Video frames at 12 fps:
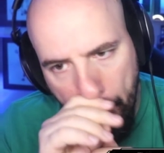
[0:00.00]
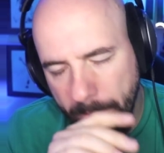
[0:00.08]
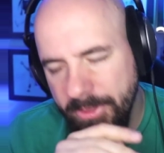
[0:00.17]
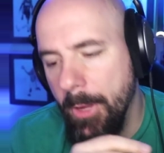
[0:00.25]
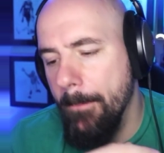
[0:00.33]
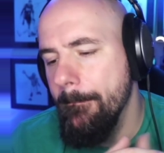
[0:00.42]

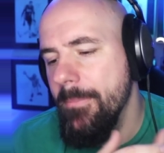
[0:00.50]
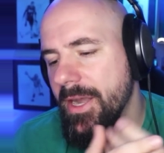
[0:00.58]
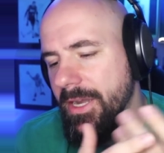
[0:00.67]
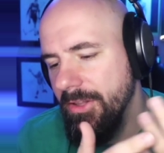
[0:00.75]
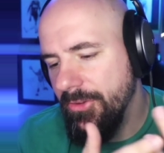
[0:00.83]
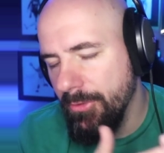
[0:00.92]
the
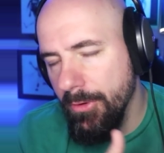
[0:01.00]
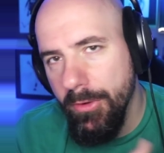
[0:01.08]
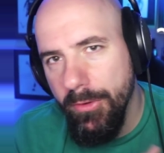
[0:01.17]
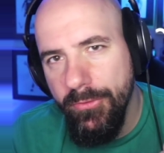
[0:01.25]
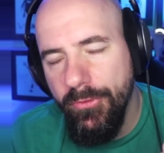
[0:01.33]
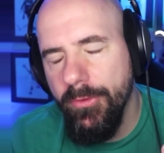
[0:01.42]
mini
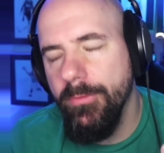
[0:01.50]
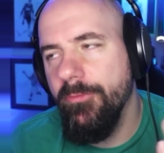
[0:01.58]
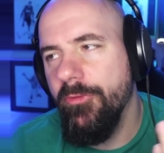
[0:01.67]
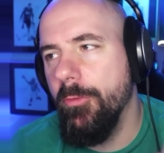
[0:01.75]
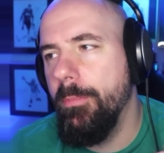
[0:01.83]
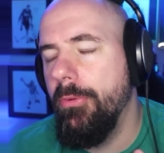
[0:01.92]
drills for
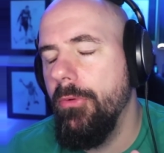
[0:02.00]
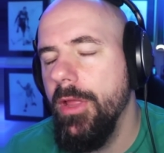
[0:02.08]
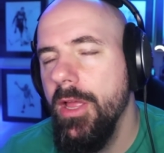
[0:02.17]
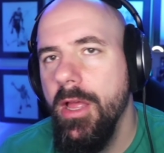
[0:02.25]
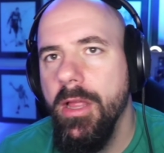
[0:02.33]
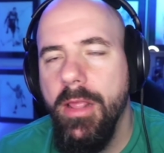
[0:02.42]
for point
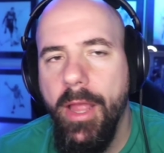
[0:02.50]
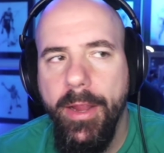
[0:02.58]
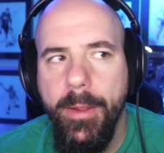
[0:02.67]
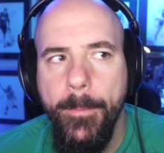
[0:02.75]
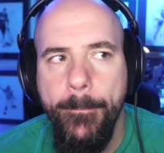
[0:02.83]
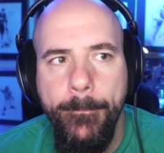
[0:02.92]

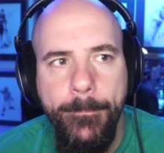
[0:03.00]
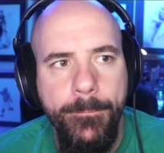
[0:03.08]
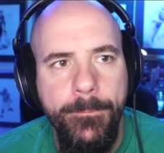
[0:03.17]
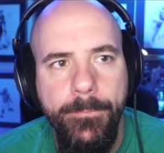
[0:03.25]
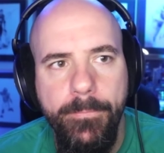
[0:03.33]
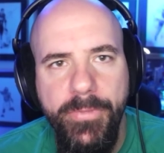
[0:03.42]
like
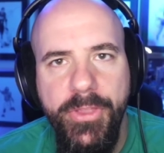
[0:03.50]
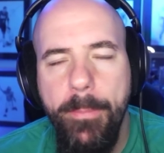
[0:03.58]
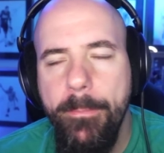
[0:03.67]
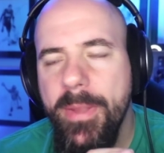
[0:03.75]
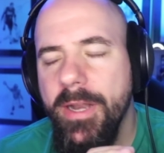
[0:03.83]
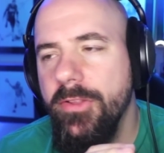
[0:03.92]
the
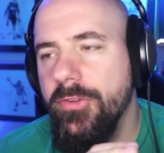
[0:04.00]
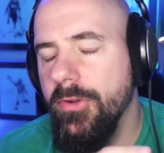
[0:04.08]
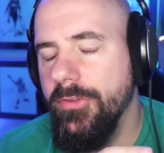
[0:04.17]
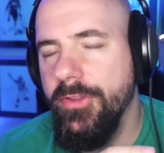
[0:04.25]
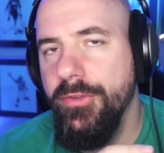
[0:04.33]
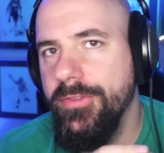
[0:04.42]
mini
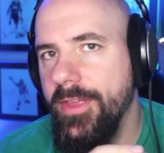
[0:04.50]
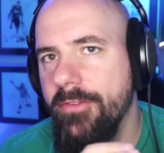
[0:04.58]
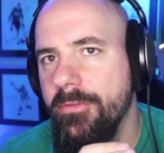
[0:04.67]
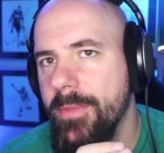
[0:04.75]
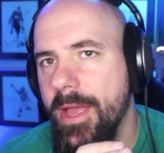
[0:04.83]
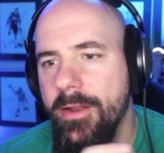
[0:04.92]
drills they used to have
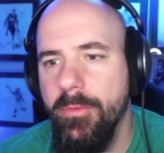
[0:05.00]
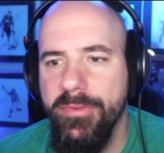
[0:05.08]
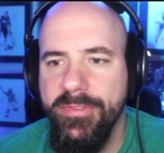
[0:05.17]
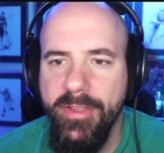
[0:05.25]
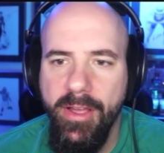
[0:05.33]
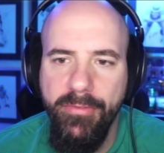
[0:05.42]
in Madden was
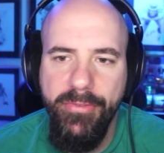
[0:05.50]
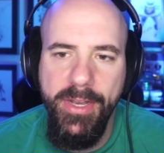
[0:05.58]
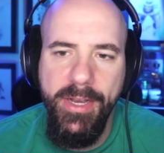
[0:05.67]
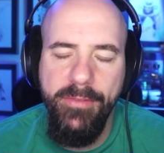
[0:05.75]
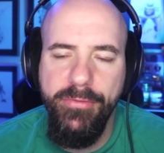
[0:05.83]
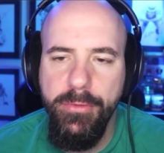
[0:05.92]
tough. And
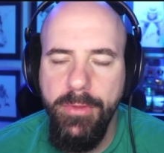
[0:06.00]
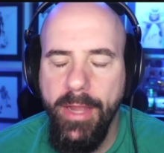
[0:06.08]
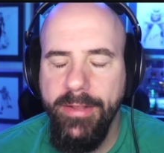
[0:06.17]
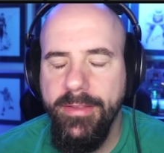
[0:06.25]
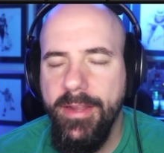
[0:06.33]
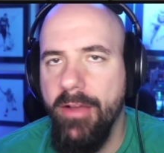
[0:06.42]
then if you
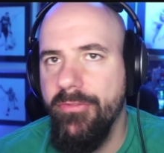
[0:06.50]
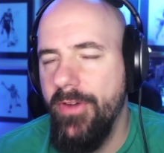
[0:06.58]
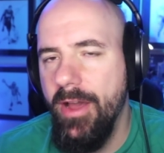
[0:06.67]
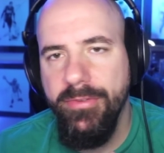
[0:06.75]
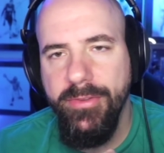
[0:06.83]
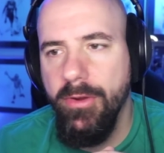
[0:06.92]
like got
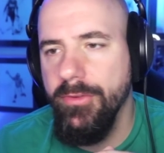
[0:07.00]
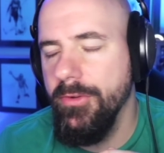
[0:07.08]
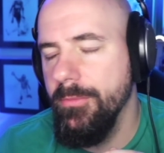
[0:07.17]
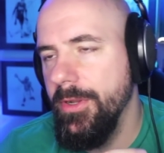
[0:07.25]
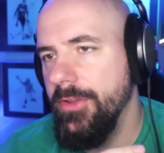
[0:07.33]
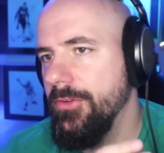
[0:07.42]
five stars on a
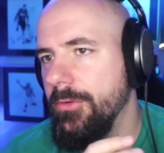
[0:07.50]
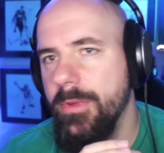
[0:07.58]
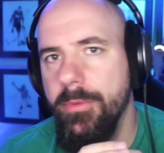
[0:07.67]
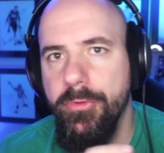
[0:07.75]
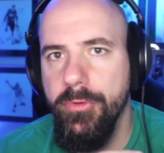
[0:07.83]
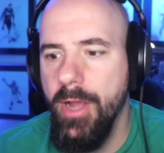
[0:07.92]
mini drill,
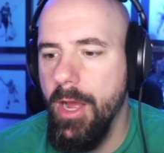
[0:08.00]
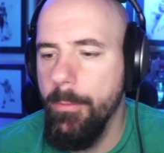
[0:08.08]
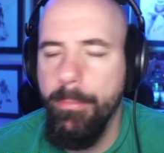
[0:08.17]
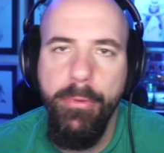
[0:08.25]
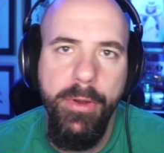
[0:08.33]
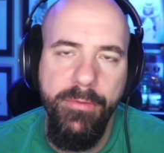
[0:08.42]
maybe you got a
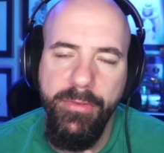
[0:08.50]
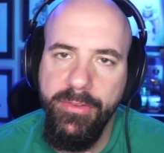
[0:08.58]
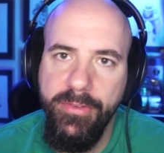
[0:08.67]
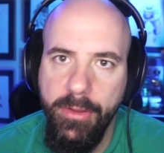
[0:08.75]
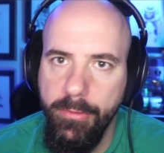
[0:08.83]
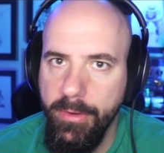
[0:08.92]
point of
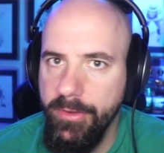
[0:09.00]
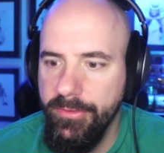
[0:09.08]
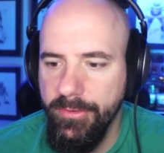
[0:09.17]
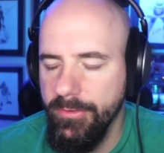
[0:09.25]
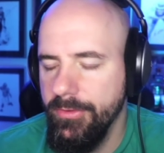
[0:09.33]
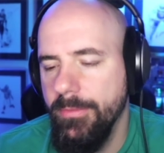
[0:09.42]

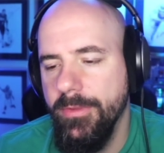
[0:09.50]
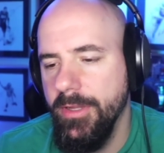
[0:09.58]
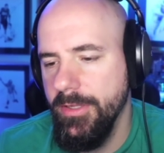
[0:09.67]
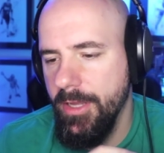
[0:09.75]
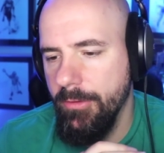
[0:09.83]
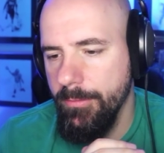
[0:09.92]
acceleration or something
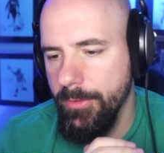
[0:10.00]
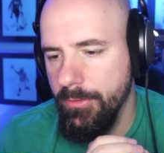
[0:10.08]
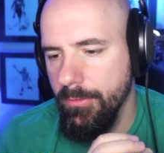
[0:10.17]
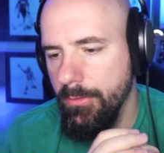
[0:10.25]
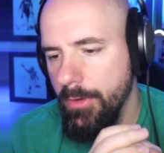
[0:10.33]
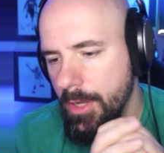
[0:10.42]
like that would be
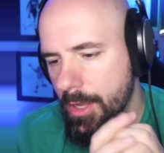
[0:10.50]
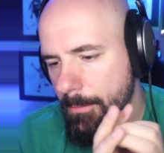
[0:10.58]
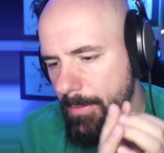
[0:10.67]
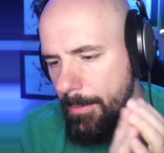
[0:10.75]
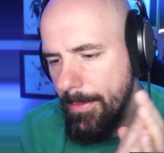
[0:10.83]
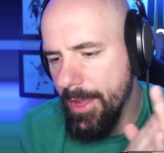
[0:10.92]
cool.
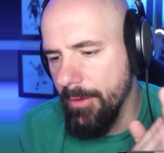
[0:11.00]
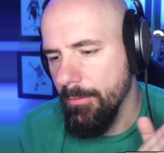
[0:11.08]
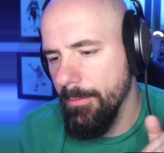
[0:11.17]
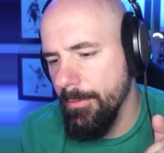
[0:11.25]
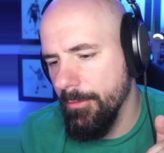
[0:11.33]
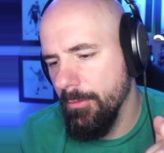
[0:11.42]
My man
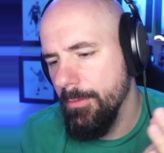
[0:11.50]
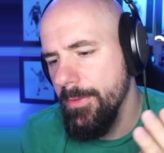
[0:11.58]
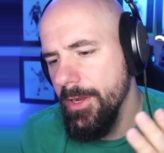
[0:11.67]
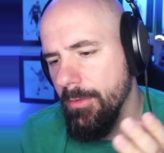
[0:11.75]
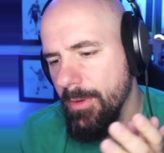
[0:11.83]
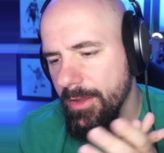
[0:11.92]

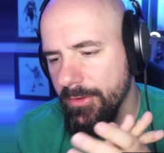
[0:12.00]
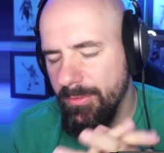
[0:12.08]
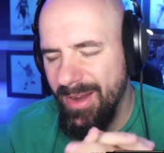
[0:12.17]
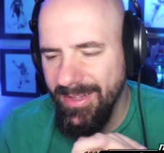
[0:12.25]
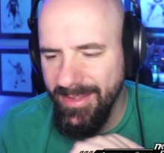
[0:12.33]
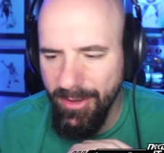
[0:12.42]
Ramirez
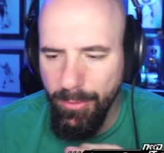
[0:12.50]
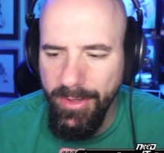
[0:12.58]
right there with a